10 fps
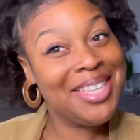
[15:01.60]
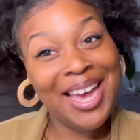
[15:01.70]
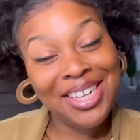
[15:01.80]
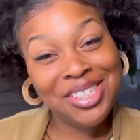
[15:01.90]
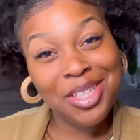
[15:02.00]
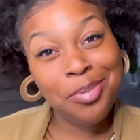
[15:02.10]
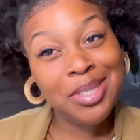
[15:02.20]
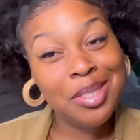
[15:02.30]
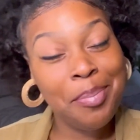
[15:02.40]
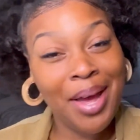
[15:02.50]
actually
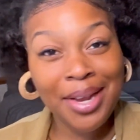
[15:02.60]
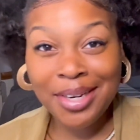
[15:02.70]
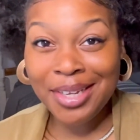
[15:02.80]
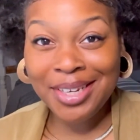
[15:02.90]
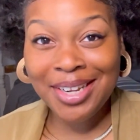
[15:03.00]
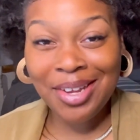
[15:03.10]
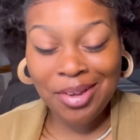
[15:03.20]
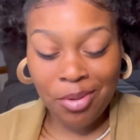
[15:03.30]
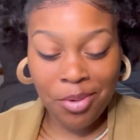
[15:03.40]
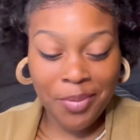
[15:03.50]
responded
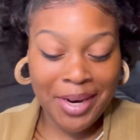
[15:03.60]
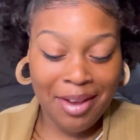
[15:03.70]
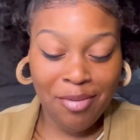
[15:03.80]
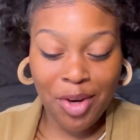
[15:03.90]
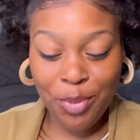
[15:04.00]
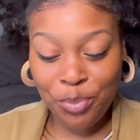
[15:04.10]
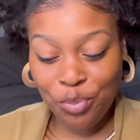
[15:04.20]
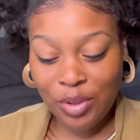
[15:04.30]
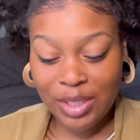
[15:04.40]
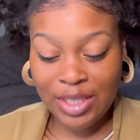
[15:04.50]
or whatever
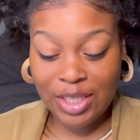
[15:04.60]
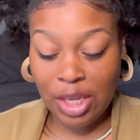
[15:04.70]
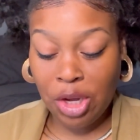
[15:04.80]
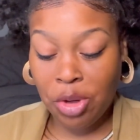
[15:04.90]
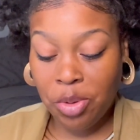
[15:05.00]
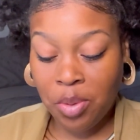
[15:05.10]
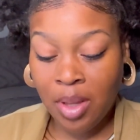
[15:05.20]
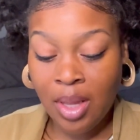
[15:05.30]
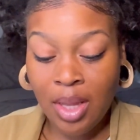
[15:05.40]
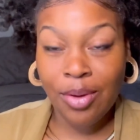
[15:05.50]
so,
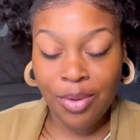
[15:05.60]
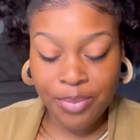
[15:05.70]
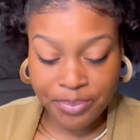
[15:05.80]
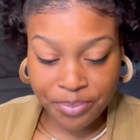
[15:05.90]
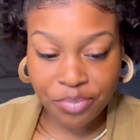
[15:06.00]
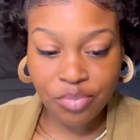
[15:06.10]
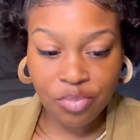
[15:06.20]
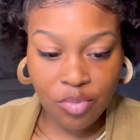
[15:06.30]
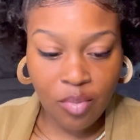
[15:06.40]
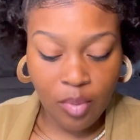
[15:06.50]
so
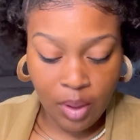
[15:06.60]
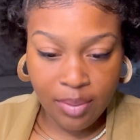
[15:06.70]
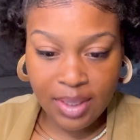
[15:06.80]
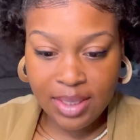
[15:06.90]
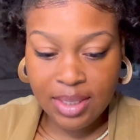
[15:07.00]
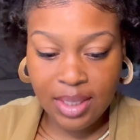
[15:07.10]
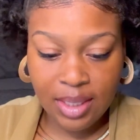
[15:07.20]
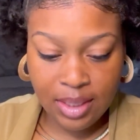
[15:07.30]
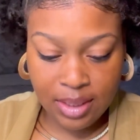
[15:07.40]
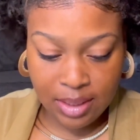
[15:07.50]
this
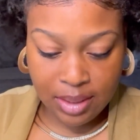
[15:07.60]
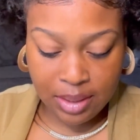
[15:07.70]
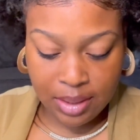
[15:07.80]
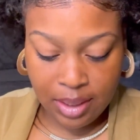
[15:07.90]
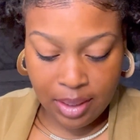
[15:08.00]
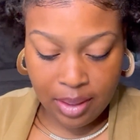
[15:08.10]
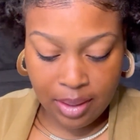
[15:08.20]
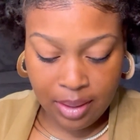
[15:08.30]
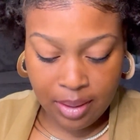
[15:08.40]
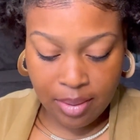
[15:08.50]
is the